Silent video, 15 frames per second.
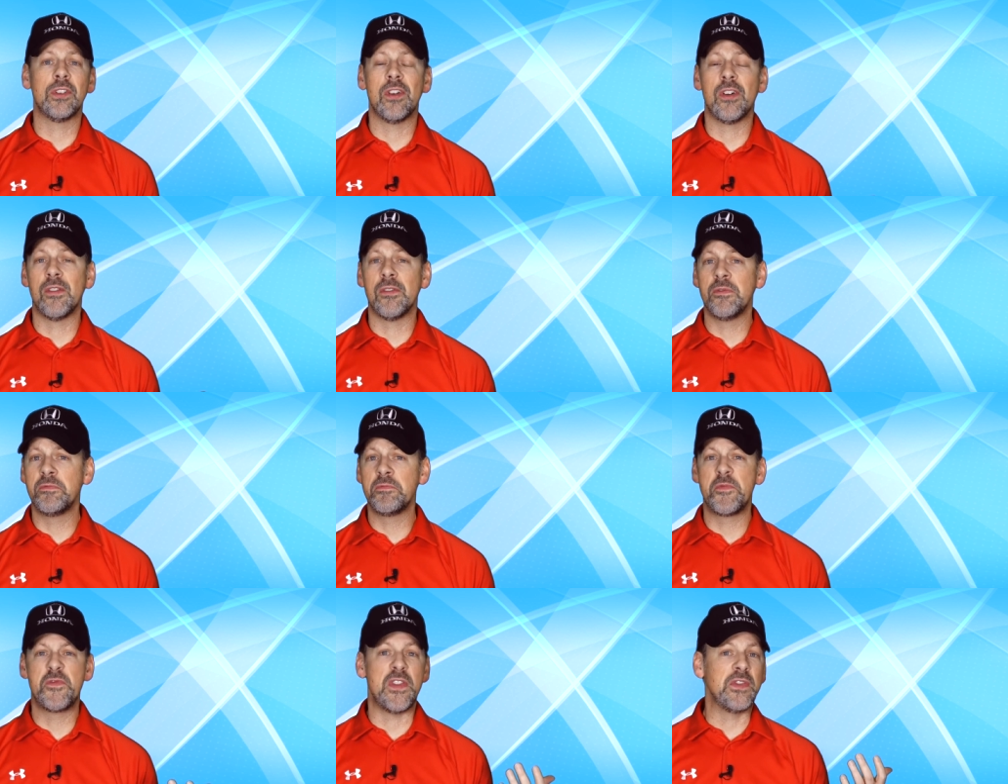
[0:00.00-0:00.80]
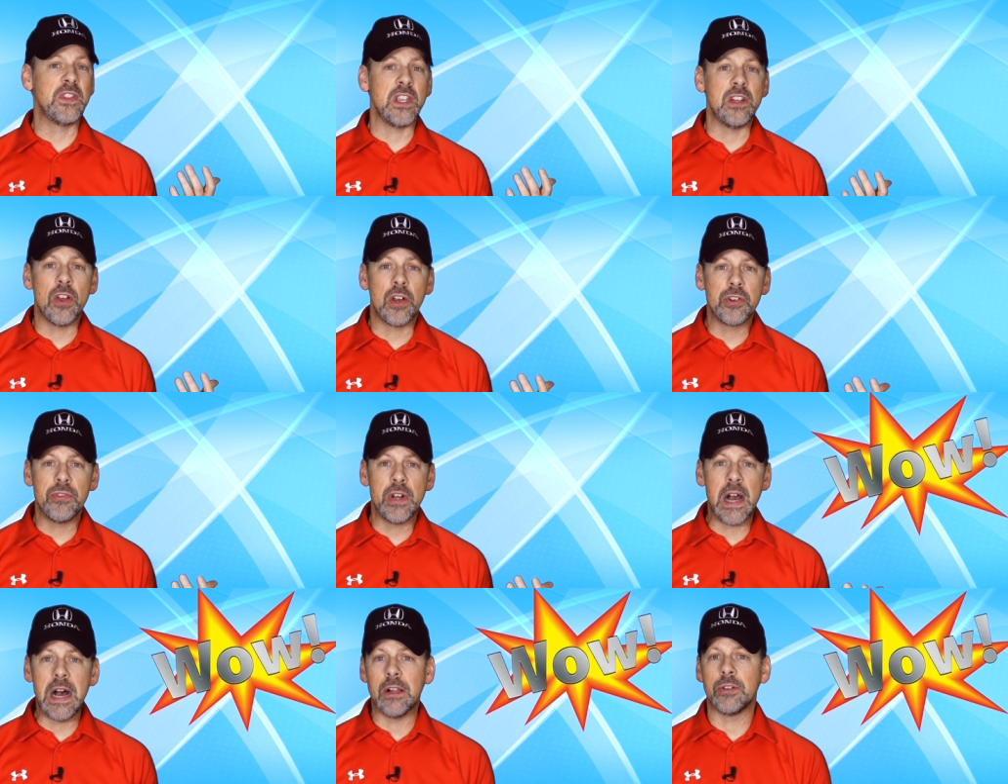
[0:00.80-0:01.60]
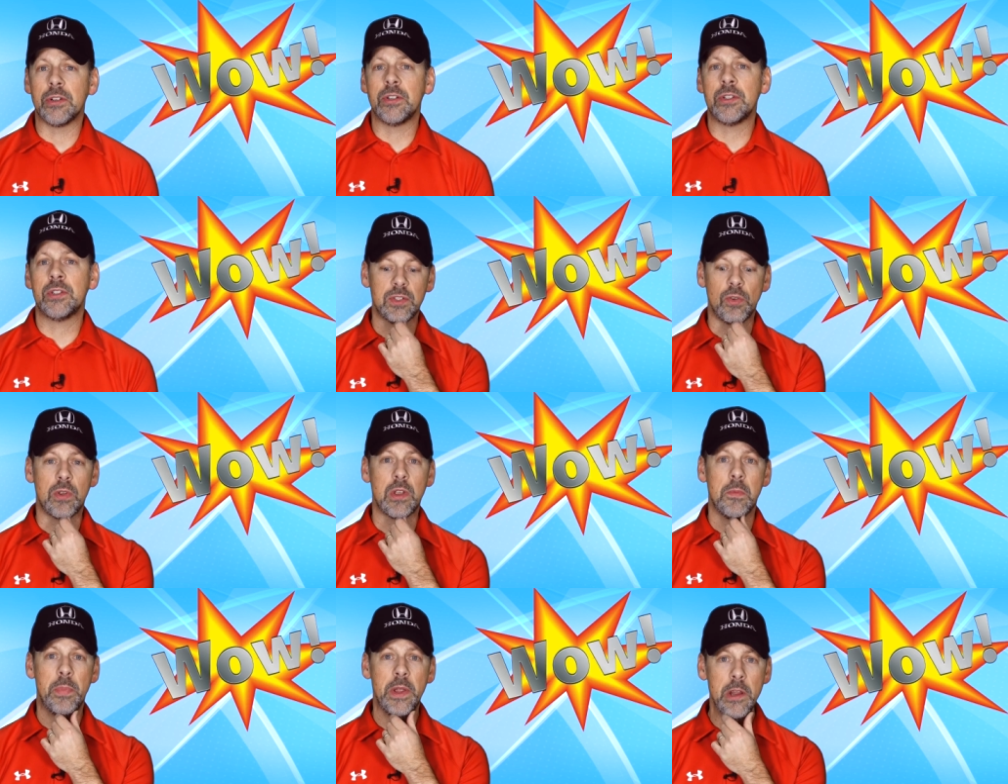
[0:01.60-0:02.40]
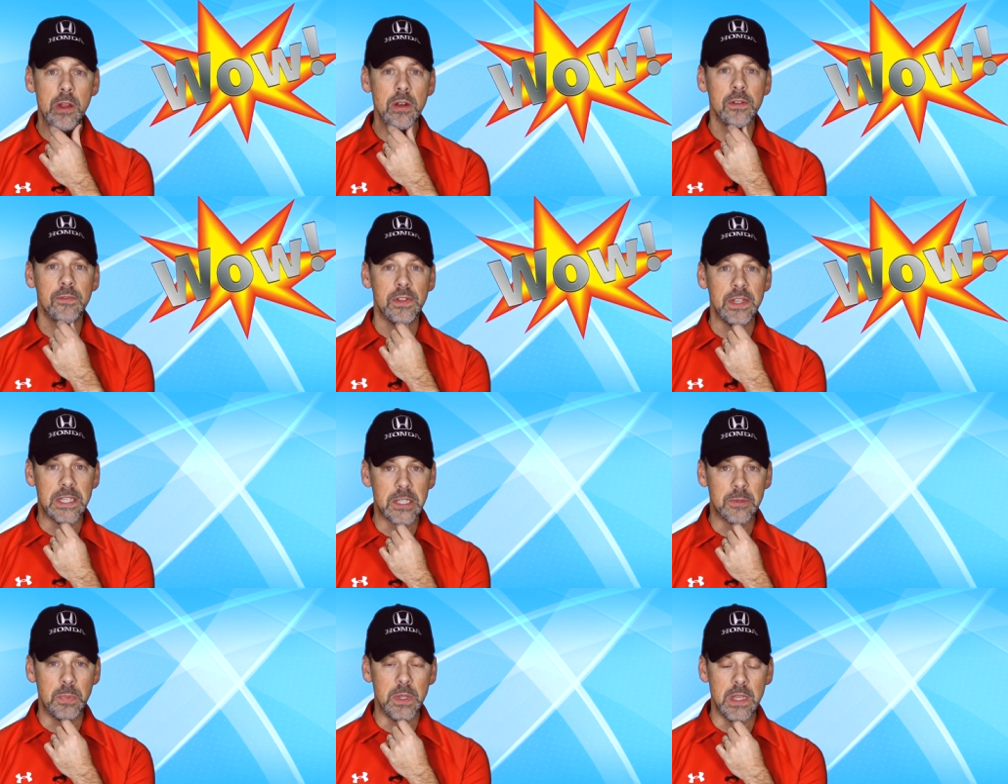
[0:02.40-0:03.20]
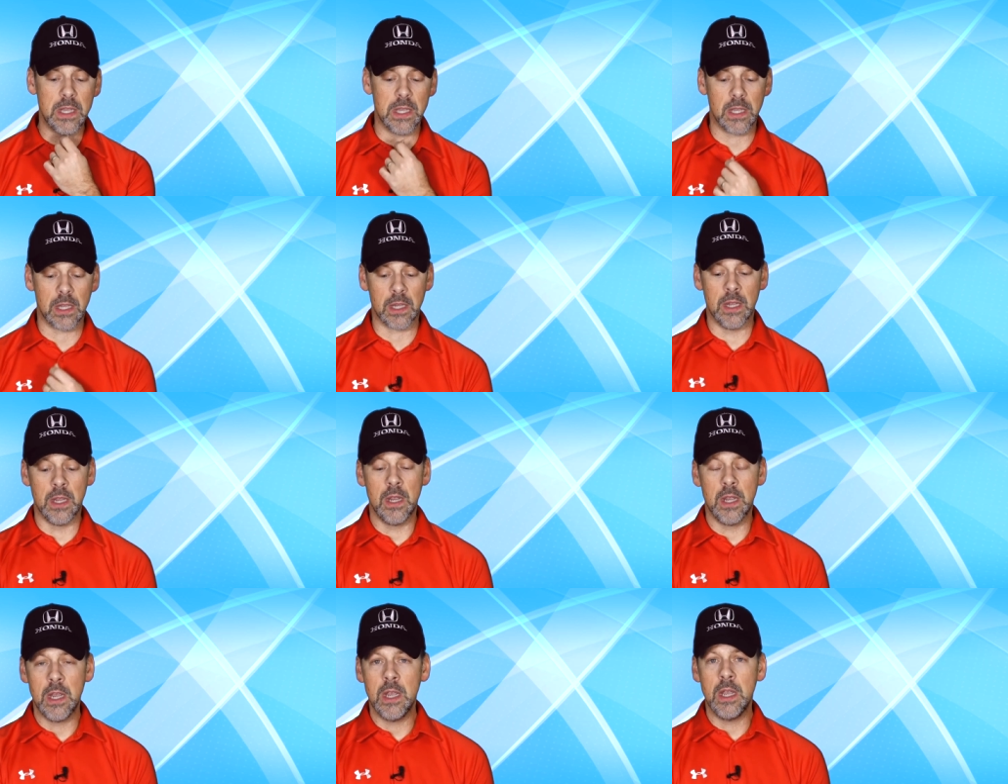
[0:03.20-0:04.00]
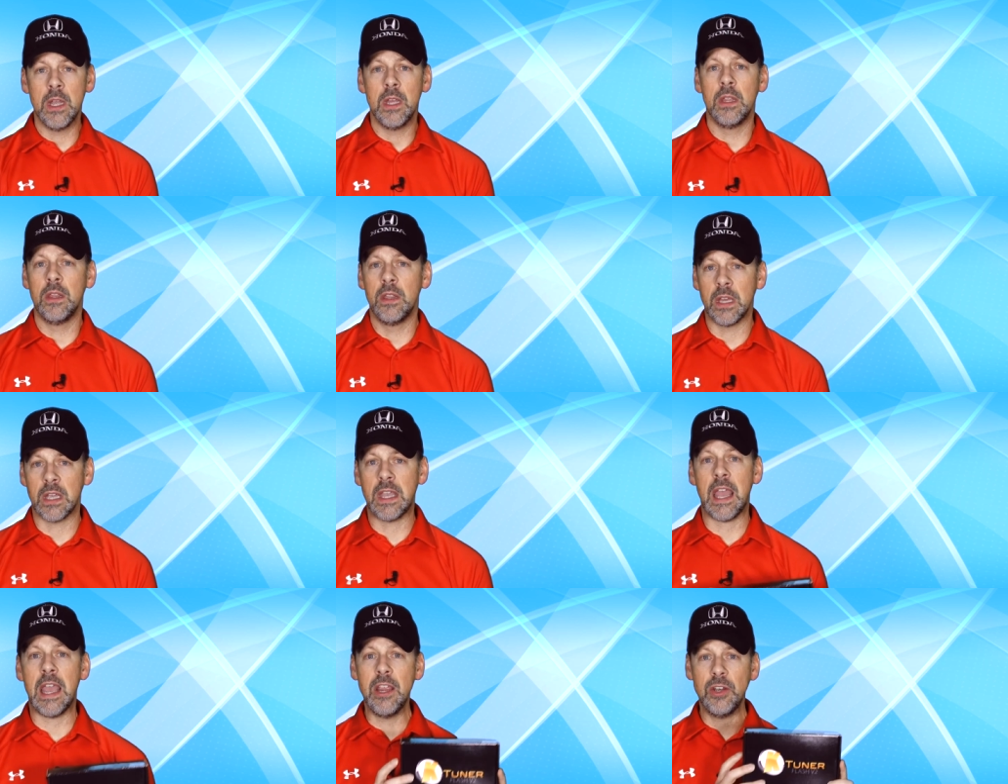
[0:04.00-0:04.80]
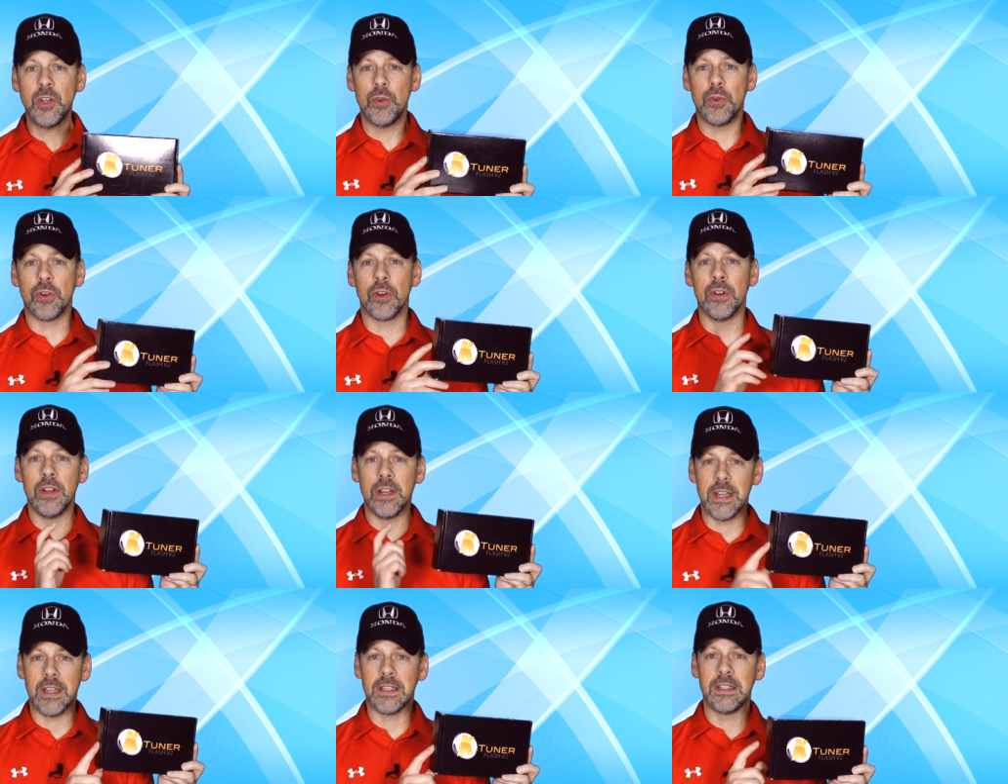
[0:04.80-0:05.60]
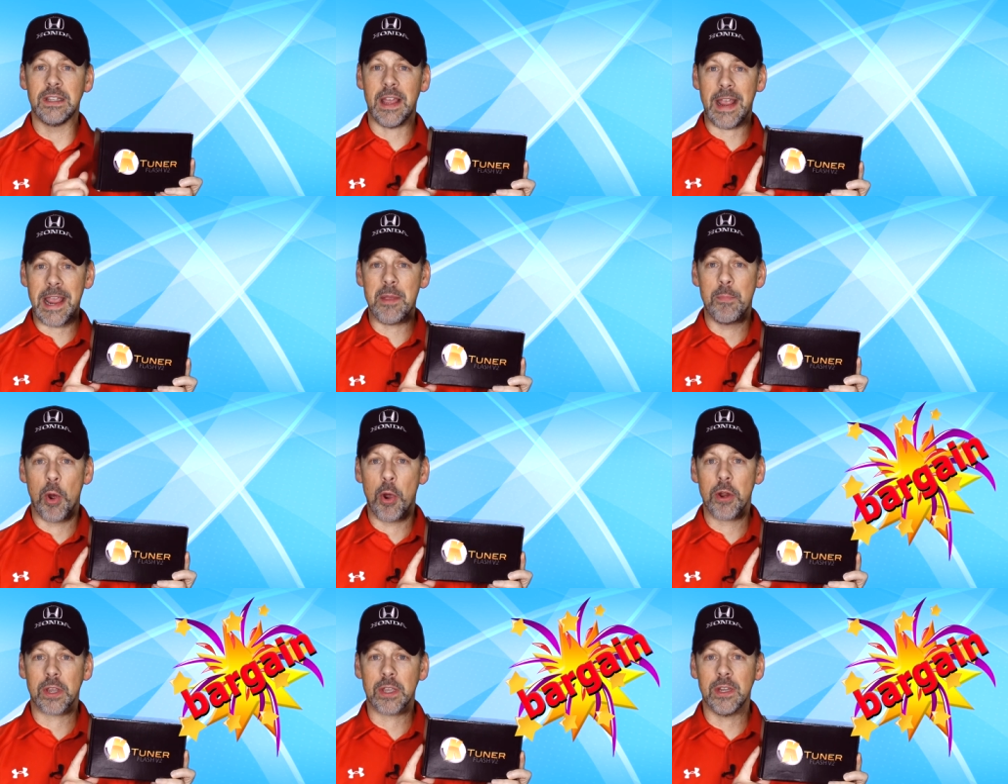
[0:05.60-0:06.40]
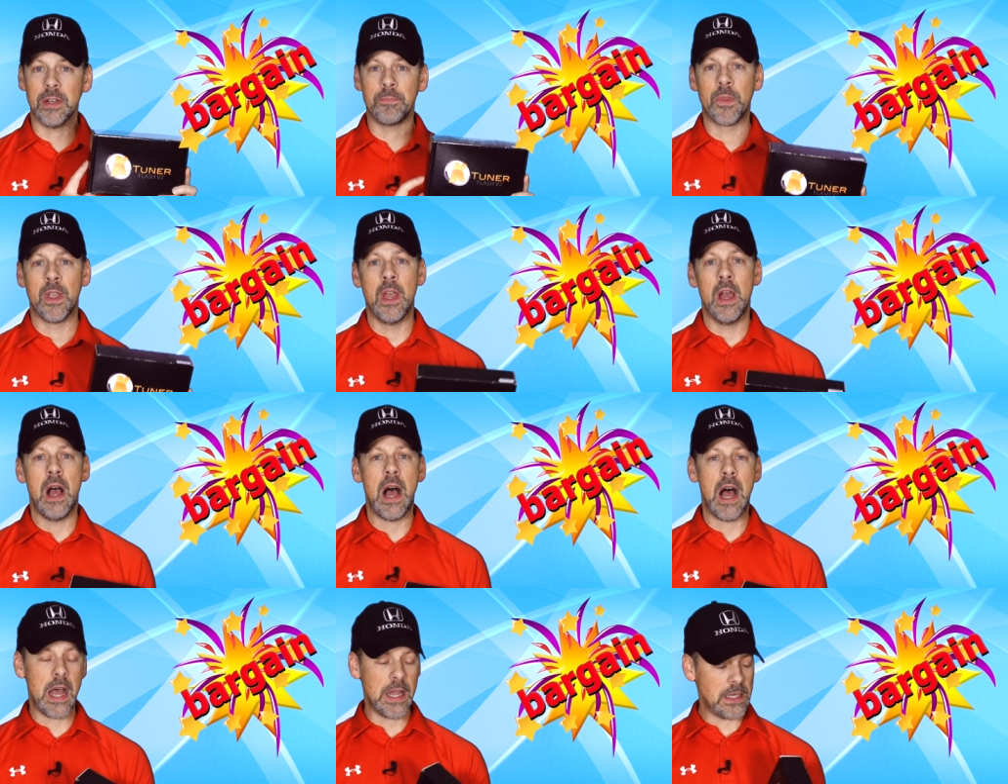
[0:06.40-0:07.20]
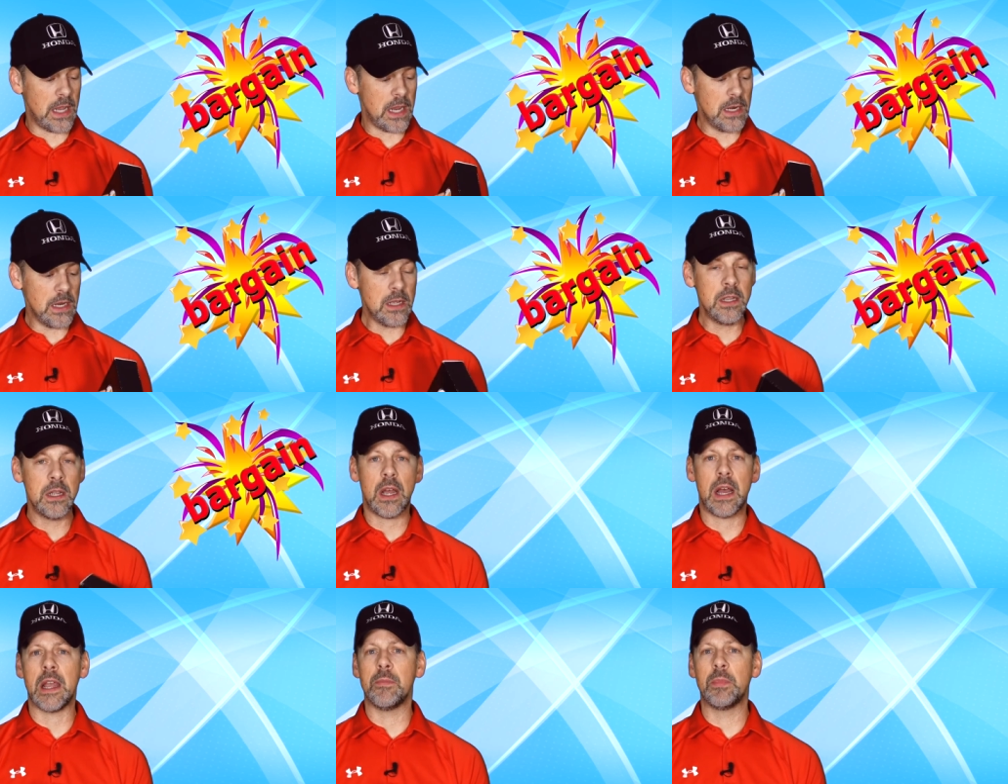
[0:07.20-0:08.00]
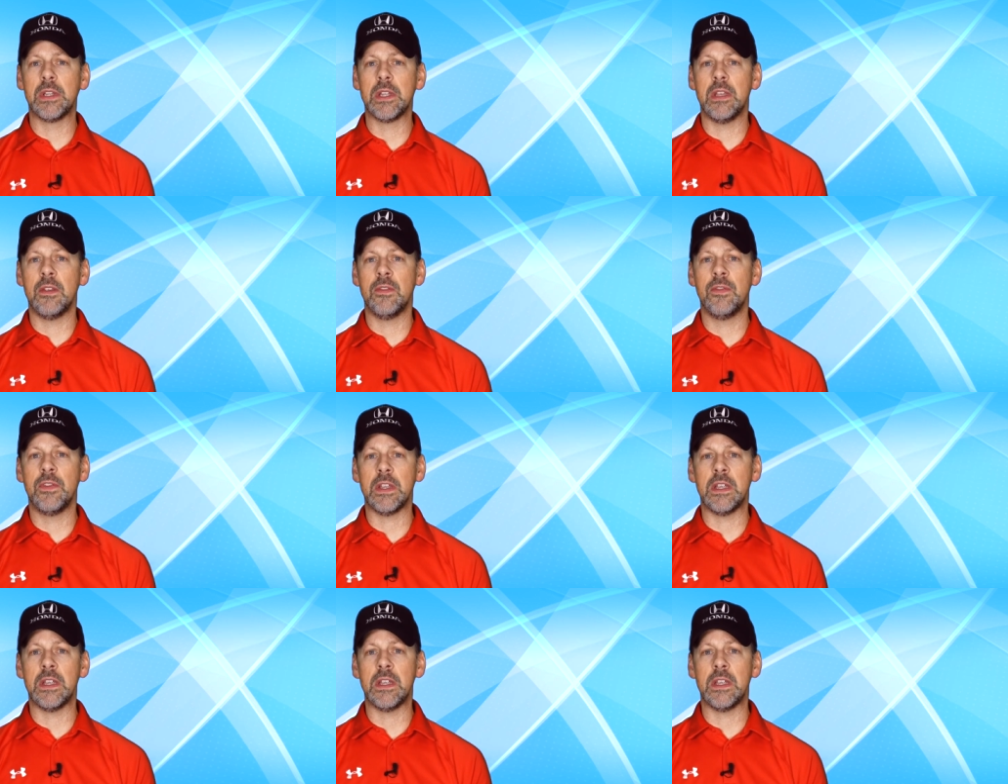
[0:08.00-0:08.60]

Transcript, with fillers: of $1,500. So comparatively speaking, the K-Tuner is a bargain. Hondata, I believe,